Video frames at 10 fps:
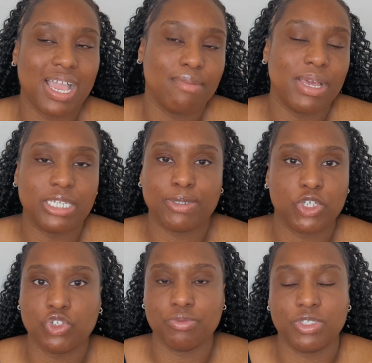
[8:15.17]
I can manage my
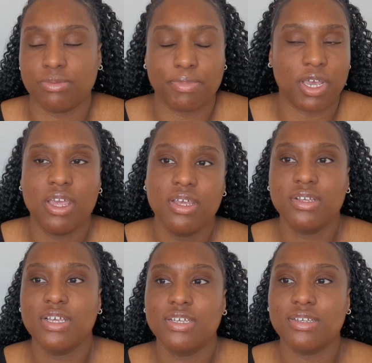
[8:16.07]
socials, but
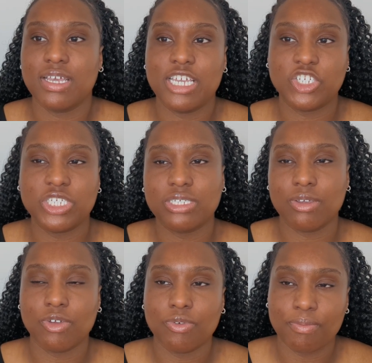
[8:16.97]
it's just
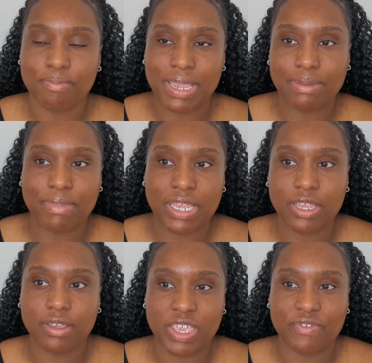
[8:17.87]
made
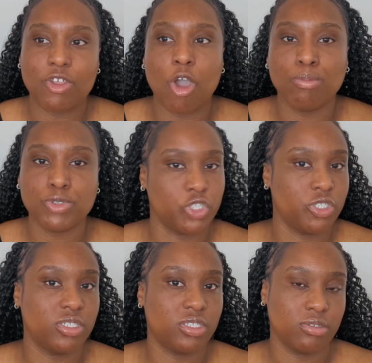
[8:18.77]
me given more
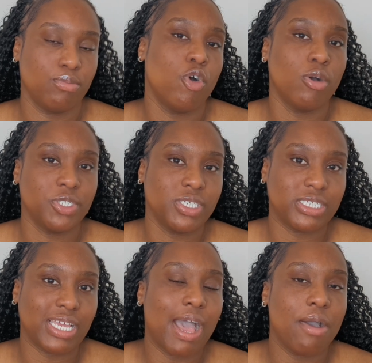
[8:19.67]
options
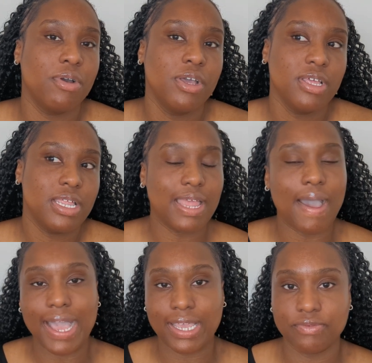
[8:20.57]
as to how
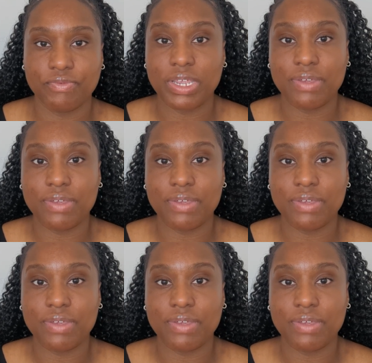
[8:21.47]
now I can